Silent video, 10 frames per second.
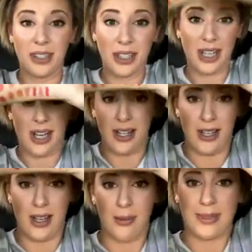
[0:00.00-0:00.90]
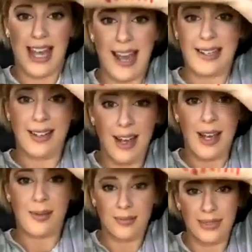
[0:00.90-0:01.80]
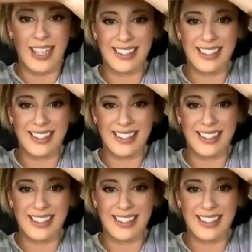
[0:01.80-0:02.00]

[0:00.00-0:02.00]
Look, I'm tatted up.